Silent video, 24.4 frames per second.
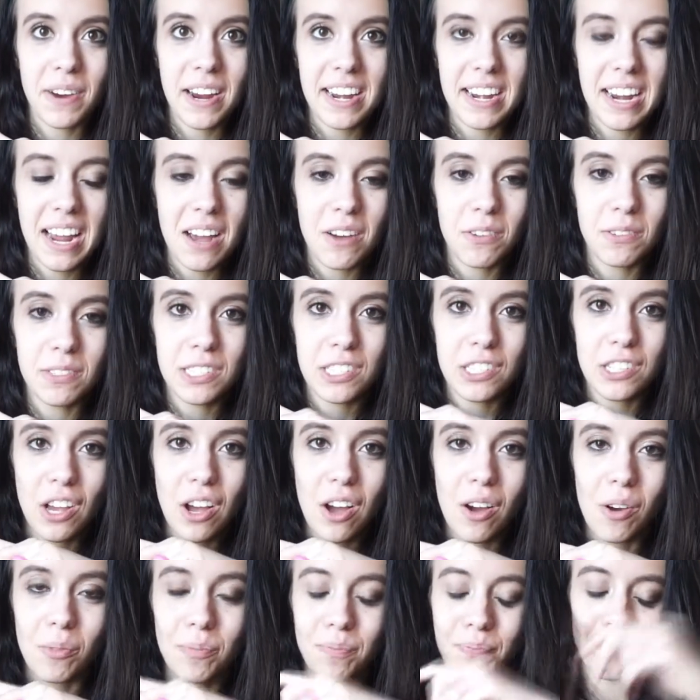right now,
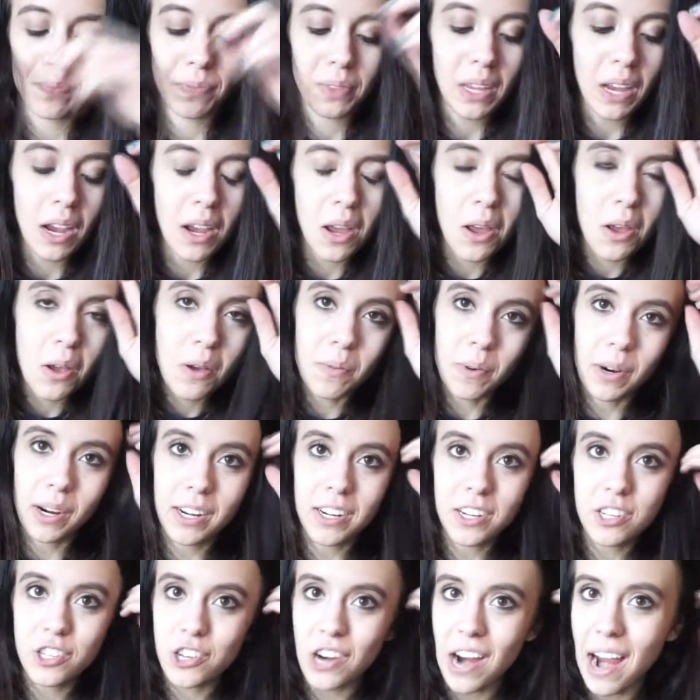so we're
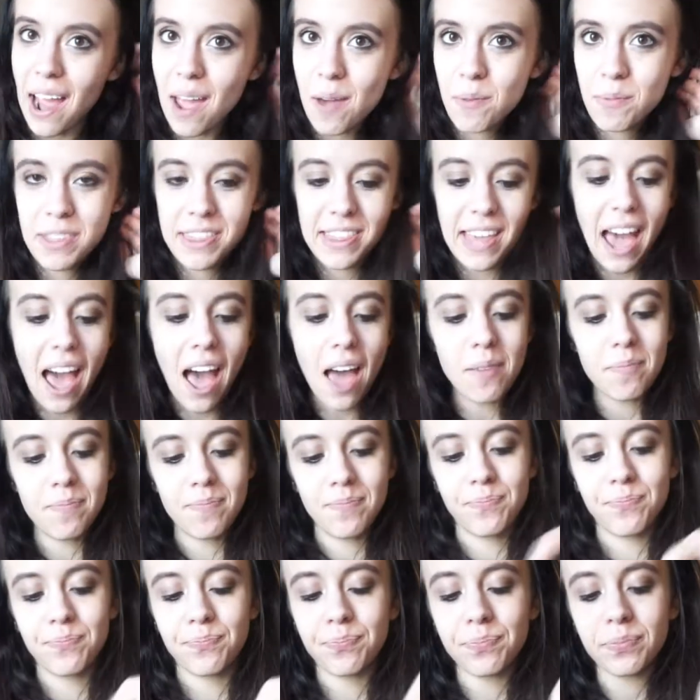gonna try it with that.
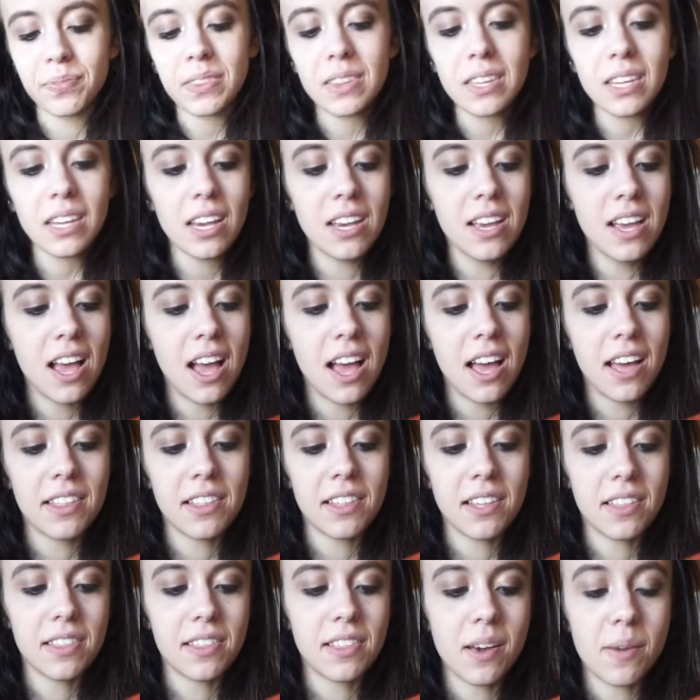
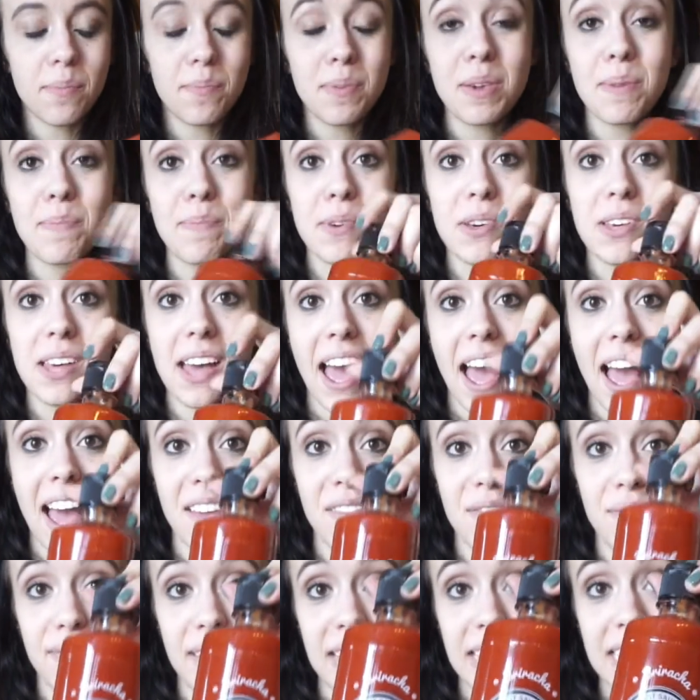The people
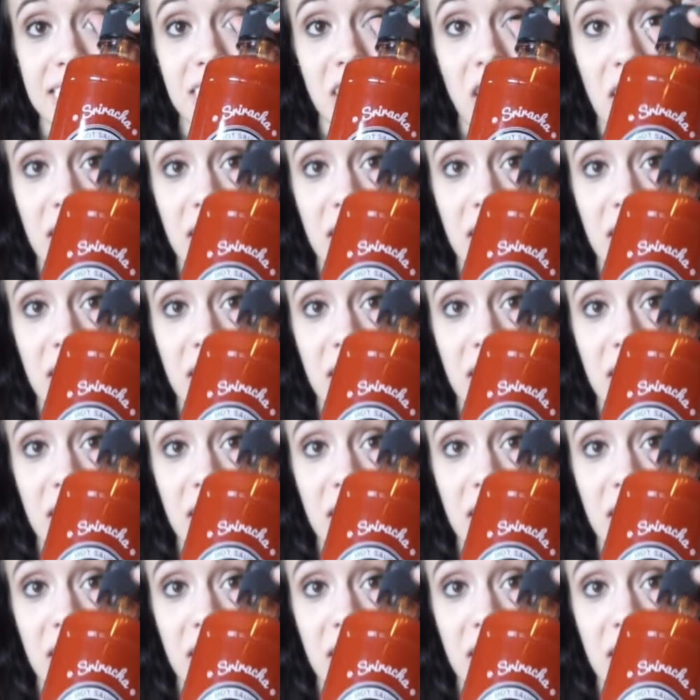at Fix